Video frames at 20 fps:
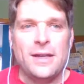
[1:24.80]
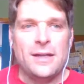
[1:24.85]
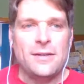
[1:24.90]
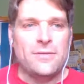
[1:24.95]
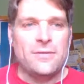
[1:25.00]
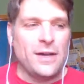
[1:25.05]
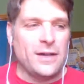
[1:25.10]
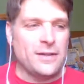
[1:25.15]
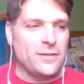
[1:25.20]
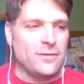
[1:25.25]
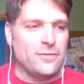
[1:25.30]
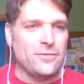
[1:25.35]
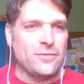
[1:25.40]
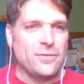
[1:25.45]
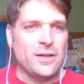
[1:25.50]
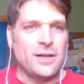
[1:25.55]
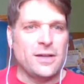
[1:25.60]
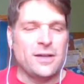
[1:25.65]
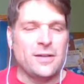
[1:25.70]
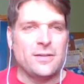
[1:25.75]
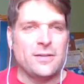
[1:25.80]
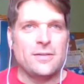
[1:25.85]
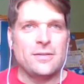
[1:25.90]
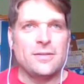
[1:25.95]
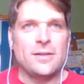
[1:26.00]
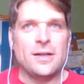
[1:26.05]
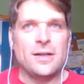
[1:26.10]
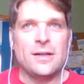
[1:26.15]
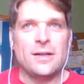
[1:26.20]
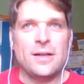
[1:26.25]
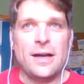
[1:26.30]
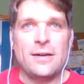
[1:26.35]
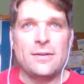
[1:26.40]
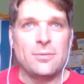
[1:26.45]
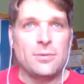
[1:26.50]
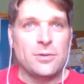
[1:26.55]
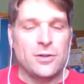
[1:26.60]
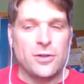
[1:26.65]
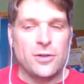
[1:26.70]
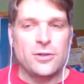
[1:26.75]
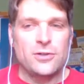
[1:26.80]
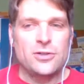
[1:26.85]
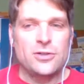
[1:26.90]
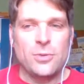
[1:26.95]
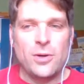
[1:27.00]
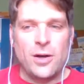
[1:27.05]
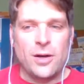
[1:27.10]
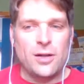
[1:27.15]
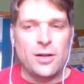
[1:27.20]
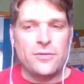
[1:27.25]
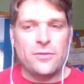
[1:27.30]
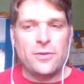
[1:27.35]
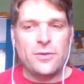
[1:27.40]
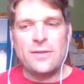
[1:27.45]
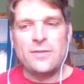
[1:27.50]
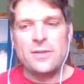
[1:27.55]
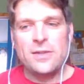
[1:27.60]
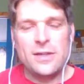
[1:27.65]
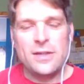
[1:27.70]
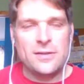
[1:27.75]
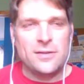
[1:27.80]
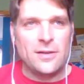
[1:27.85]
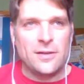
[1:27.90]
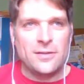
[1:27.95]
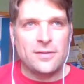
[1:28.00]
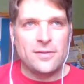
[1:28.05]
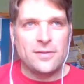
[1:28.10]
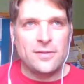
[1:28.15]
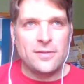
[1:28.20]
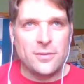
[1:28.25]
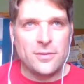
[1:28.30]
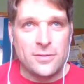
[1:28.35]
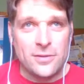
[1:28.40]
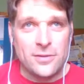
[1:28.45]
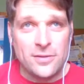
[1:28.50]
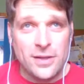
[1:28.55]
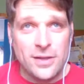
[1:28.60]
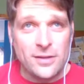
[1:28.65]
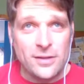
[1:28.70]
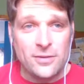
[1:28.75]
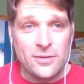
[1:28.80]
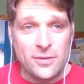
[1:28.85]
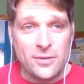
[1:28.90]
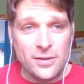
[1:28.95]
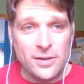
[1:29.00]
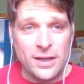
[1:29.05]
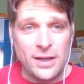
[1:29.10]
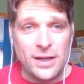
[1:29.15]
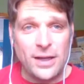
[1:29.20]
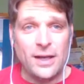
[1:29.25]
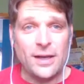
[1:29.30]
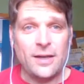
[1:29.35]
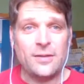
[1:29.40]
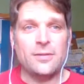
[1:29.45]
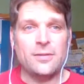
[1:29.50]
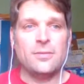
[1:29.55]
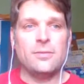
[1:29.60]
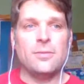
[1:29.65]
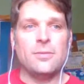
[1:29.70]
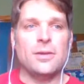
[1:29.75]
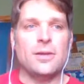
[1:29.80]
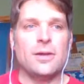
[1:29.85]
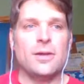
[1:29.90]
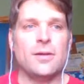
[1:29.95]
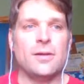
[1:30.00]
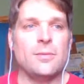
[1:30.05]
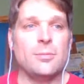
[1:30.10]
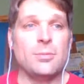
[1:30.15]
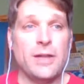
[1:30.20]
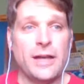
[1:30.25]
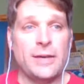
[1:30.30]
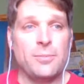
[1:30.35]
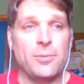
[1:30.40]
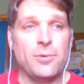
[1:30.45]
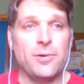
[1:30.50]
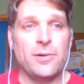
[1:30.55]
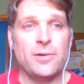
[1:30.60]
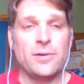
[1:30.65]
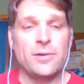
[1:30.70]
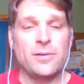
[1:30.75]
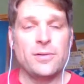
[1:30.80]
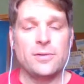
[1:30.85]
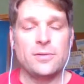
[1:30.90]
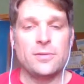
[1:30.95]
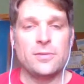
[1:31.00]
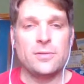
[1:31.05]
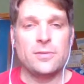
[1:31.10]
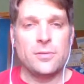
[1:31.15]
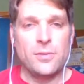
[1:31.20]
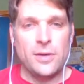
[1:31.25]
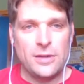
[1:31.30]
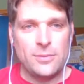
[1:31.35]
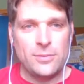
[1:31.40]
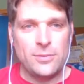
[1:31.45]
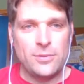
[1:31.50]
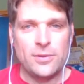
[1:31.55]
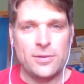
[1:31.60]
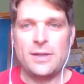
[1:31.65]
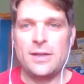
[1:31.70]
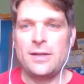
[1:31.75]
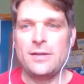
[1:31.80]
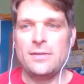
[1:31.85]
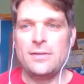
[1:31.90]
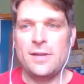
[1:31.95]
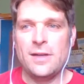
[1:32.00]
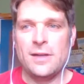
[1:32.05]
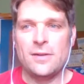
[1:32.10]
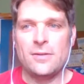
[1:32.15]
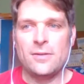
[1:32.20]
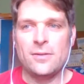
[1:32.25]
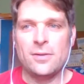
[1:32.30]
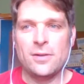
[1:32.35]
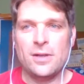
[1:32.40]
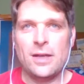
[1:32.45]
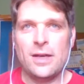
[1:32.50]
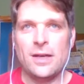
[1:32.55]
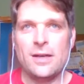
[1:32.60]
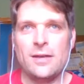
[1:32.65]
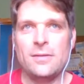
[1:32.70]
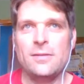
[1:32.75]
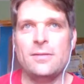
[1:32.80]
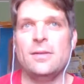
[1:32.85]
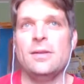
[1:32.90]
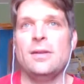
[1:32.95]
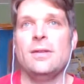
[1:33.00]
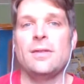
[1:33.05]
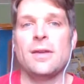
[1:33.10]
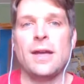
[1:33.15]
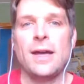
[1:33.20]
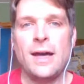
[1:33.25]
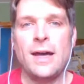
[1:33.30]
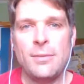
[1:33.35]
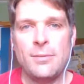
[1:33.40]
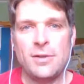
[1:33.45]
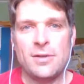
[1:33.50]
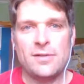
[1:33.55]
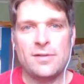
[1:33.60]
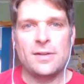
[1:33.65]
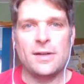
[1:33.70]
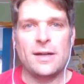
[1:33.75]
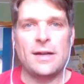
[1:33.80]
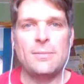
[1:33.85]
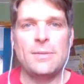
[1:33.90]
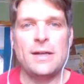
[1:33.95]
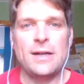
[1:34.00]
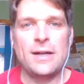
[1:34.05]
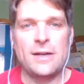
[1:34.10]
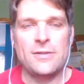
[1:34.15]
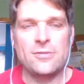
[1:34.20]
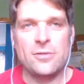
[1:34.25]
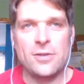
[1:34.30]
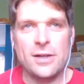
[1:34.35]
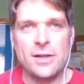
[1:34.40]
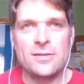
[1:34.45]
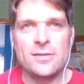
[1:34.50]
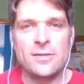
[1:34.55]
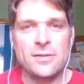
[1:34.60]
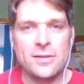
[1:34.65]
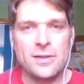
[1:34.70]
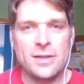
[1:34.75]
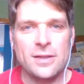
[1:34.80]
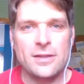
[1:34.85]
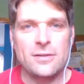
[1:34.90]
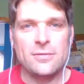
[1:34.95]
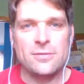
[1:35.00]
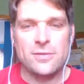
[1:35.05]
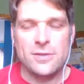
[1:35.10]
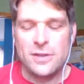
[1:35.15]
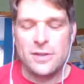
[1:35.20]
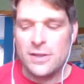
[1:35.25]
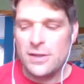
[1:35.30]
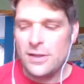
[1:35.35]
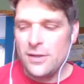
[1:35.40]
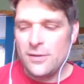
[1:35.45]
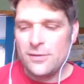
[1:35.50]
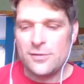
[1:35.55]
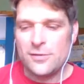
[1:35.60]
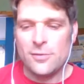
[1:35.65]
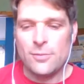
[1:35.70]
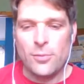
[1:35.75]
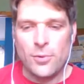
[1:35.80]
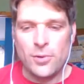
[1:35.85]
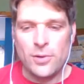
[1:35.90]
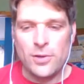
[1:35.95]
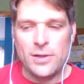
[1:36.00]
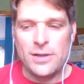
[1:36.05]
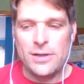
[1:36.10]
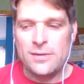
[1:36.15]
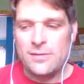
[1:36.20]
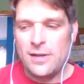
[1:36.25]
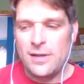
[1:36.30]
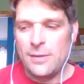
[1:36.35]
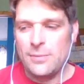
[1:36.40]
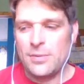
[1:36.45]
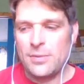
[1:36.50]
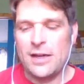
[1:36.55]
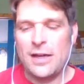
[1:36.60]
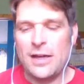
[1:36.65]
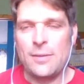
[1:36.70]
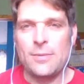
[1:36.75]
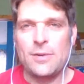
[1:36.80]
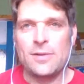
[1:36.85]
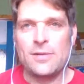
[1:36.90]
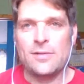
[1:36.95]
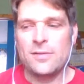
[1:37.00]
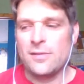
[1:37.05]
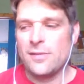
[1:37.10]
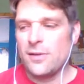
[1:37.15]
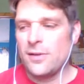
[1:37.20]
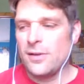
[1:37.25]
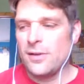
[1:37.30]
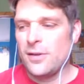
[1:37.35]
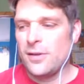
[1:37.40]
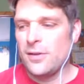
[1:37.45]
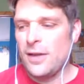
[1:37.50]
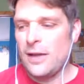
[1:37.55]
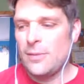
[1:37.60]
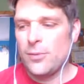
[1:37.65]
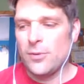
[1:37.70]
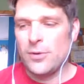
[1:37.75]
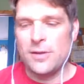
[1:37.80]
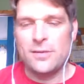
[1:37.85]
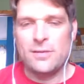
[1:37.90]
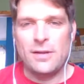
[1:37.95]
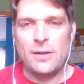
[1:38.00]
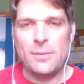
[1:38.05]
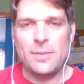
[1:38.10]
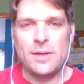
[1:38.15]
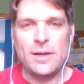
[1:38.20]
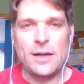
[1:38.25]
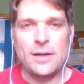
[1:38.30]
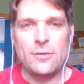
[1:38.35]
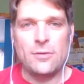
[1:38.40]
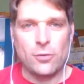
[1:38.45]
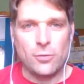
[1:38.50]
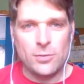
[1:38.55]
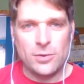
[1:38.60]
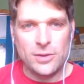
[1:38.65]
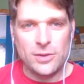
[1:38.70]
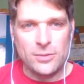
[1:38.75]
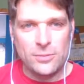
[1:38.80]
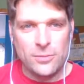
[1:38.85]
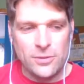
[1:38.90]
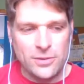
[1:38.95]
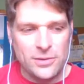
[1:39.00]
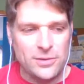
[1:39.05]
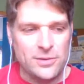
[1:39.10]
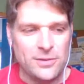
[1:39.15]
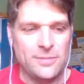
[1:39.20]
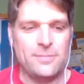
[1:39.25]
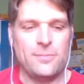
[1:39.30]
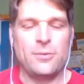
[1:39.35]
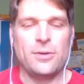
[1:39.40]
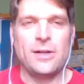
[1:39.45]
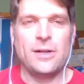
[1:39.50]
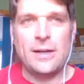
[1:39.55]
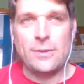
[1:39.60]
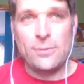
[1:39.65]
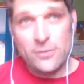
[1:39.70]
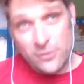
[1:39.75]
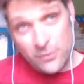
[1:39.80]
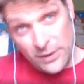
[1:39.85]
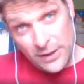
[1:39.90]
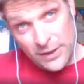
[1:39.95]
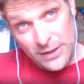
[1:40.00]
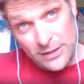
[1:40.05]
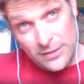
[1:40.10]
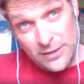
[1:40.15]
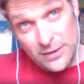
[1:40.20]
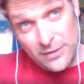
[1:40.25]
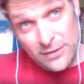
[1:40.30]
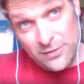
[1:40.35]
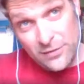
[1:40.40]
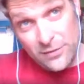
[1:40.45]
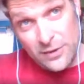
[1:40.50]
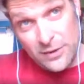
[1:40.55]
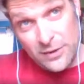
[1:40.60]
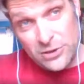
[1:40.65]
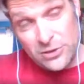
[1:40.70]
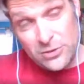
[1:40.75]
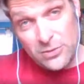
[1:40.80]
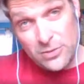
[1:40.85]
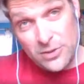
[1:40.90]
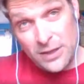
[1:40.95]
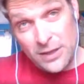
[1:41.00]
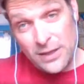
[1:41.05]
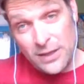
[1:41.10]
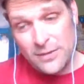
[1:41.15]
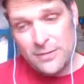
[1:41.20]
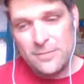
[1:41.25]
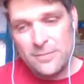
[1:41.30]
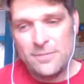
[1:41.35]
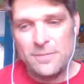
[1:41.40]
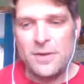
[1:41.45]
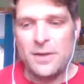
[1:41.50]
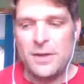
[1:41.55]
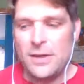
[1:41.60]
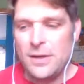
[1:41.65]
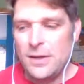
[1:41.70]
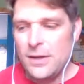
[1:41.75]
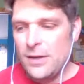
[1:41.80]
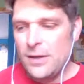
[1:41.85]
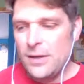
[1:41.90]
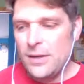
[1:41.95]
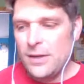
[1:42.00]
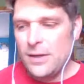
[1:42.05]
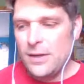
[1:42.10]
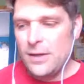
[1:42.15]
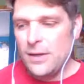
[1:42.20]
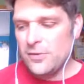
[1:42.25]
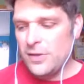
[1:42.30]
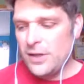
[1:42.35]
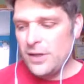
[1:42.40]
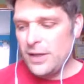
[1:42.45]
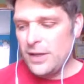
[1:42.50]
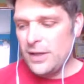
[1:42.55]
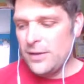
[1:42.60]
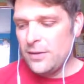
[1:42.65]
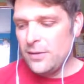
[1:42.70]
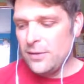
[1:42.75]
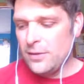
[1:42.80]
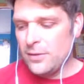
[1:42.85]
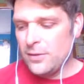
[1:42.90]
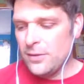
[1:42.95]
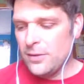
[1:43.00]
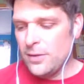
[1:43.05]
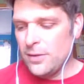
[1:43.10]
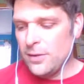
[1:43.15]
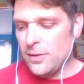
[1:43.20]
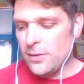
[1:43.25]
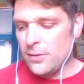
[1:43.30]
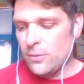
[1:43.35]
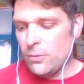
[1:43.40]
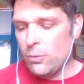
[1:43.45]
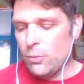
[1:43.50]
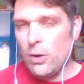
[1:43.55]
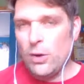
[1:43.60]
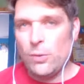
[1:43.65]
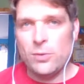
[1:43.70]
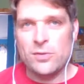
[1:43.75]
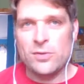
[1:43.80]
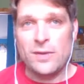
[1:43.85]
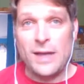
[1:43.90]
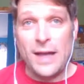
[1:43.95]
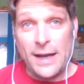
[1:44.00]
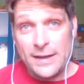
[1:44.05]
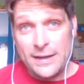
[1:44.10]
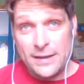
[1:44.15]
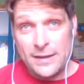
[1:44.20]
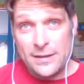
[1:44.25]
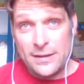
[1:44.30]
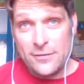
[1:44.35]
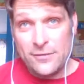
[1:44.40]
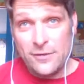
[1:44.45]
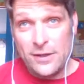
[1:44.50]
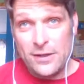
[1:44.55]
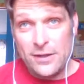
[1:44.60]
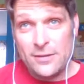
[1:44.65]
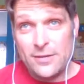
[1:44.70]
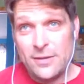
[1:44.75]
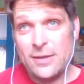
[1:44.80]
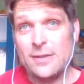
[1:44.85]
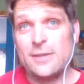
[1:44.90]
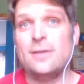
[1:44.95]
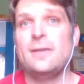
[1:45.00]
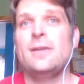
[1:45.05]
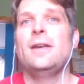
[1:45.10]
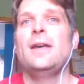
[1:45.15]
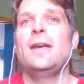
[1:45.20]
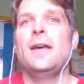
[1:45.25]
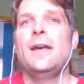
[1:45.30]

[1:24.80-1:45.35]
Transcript: In fact, if I encourage you all, if you haven't yet done so, to take a look at the Blackboard gradebook and take a look at the comments that I made. I tried to leave some more in-depth comments, a lot more in-depth than I normally would when I was grading these, so that you can understand what was lacking, if anything.